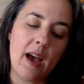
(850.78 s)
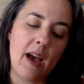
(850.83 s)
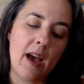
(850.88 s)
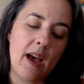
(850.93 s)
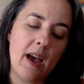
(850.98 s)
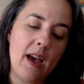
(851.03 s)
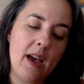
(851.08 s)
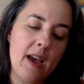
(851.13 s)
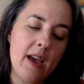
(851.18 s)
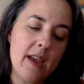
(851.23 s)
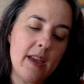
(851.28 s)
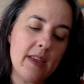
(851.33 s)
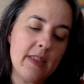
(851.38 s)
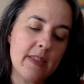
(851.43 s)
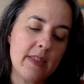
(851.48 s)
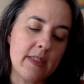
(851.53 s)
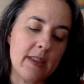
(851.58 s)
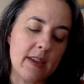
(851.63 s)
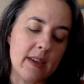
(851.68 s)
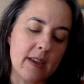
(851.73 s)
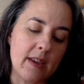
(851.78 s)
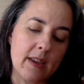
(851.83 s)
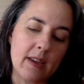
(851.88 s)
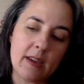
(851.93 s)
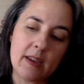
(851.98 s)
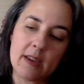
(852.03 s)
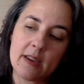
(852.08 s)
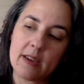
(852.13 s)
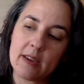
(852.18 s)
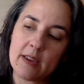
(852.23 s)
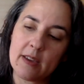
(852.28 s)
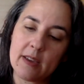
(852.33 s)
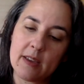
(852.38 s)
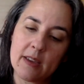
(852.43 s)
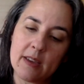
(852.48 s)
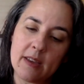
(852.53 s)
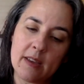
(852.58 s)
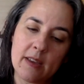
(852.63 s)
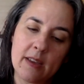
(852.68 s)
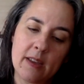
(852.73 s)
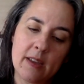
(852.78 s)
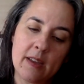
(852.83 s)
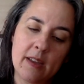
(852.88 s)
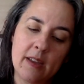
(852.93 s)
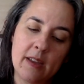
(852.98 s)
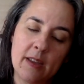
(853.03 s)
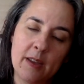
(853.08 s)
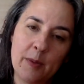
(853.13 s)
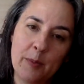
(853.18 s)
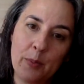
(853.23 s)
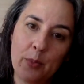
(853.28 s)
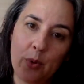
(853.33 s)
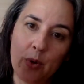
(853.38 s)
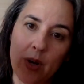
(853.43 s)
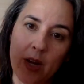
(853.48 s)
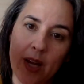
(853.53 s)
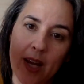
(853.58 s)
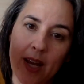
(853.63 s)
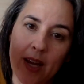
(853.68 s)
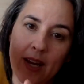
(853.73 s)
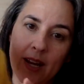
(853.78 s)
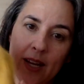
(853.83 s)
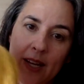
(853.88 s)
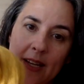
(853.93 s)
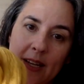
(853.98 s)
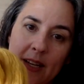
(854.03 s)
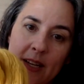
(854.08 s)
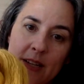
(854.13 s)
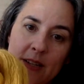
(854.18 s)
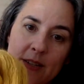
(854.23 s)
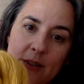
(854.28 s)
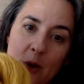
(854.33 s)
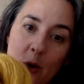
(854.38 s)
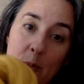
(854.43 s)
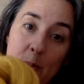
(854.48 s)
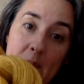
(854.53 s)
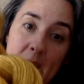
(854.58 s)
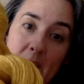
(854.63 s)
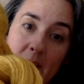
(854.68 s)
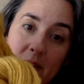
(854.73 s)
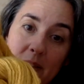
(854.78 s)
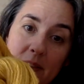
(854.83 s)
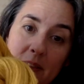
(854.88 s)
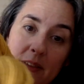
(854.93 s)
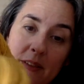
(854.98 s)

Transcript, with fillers: I think putting it in an indigo bath,